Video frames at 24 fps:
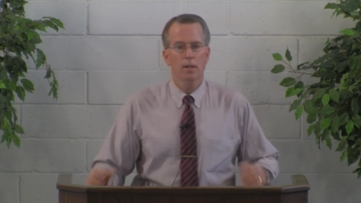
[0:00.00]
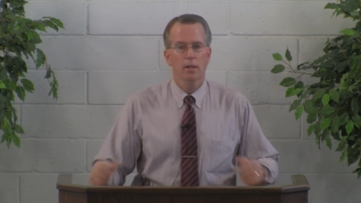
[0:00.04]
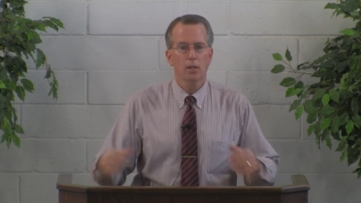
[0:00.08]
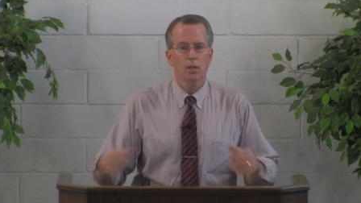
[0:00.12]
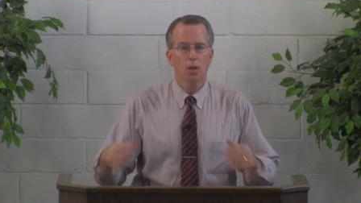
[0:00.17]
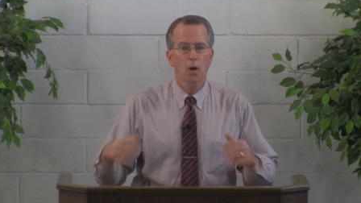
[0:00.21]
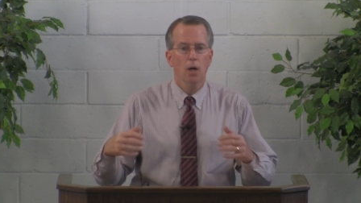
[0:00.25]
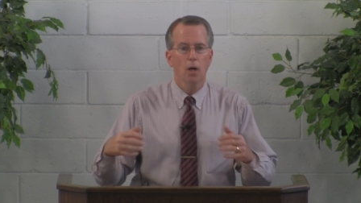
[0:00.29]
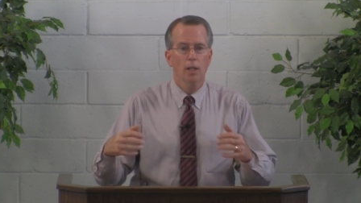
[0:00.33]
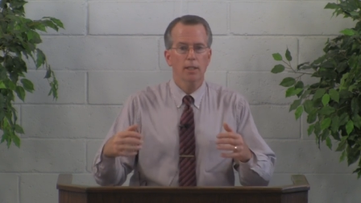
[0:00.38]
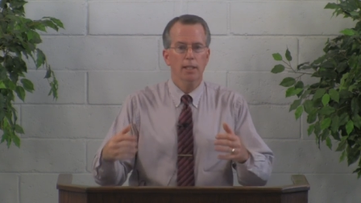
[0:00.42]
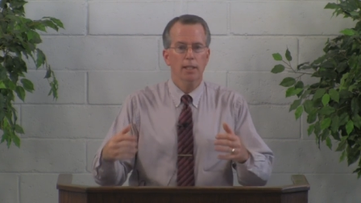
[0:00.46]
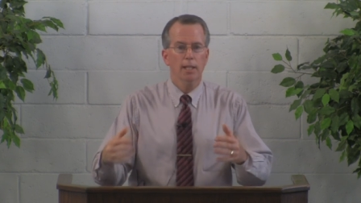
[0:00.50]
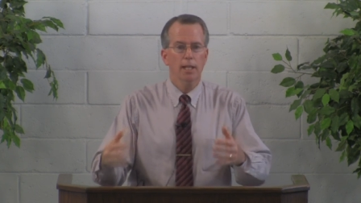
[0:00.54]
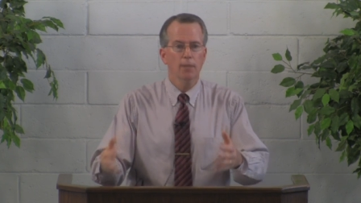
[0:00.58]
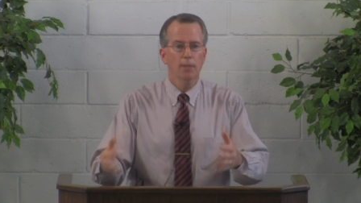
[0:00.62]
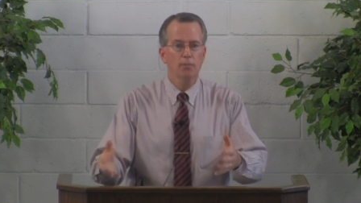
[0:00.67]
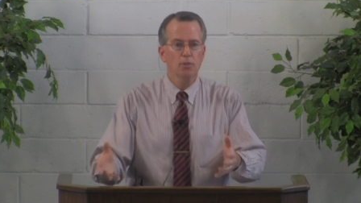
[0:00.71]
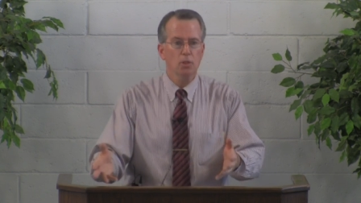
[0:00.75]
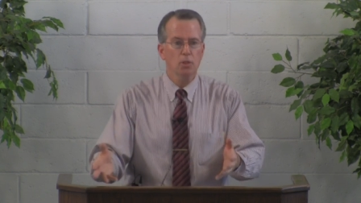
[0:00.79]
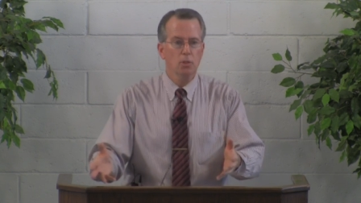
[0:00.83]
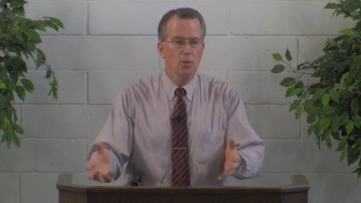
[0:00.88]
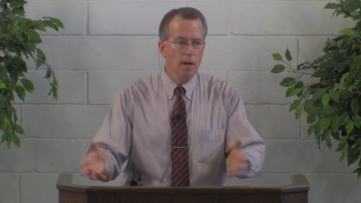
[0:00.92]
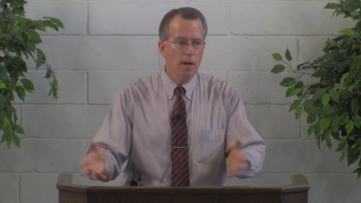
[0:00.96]
God
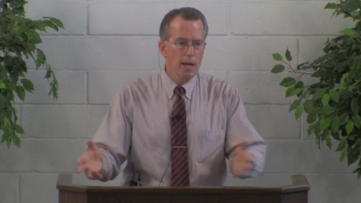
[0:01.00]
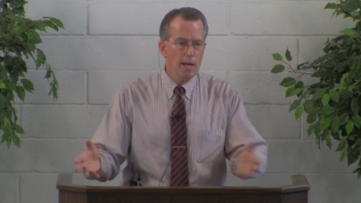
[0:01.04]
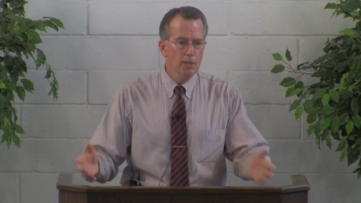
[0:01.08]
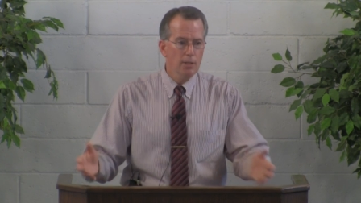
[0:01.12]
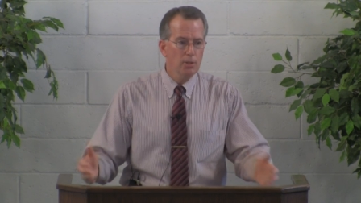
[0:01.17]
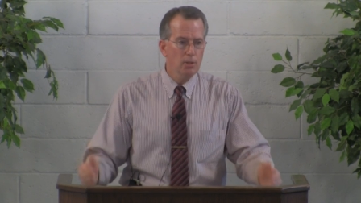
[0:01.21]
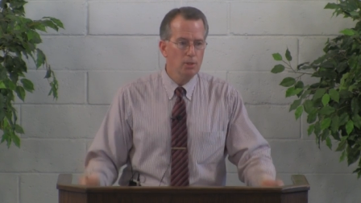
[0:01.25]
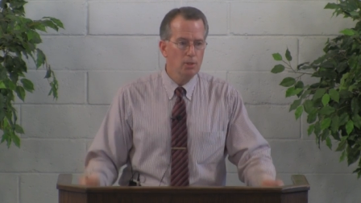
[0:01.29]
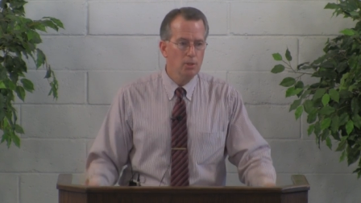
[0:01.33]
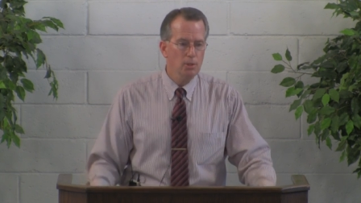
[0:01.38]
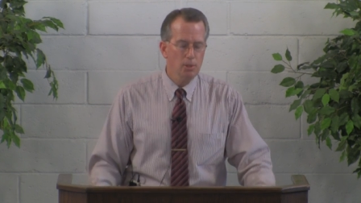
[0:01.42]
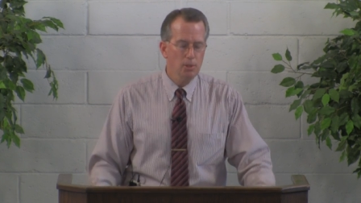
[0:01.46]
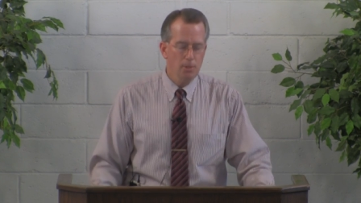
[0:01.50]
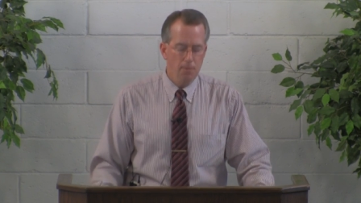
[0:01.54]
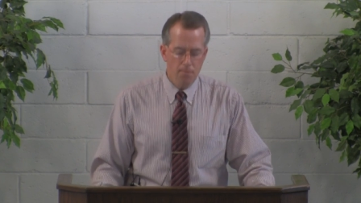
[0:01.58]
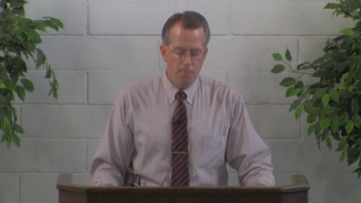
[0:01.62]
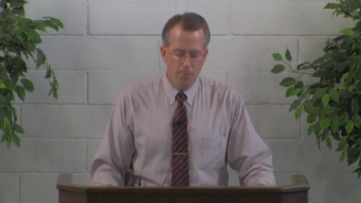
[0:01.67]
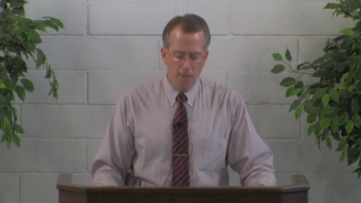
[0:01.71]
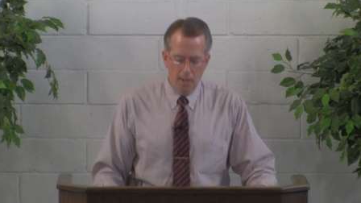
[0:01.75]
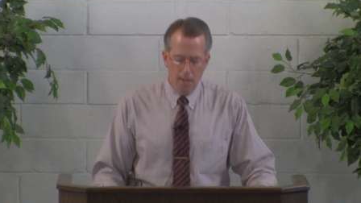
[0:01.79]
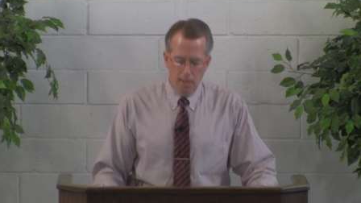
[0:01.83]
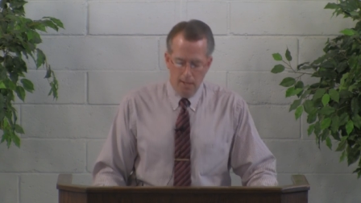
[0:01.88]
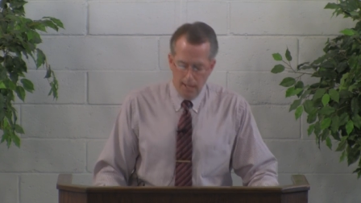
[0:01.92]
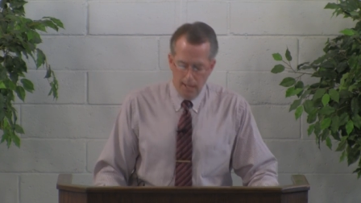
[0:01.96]
gives grace,
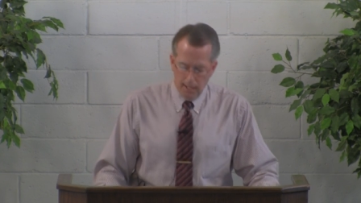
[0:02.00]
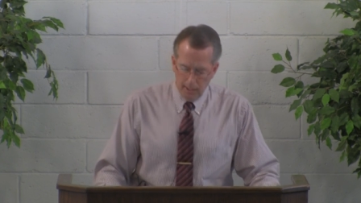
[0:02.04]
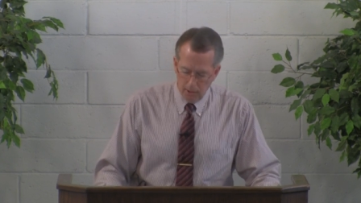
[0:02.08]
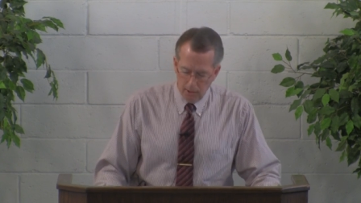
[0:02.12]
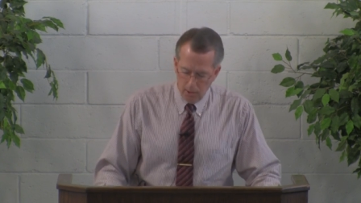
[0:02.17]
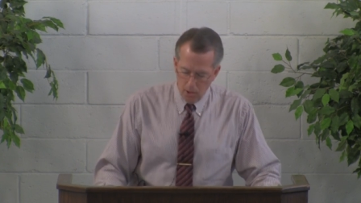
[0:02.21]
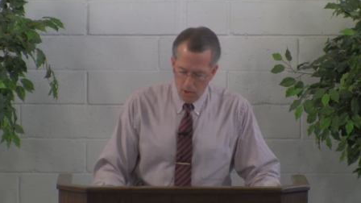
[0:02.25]
and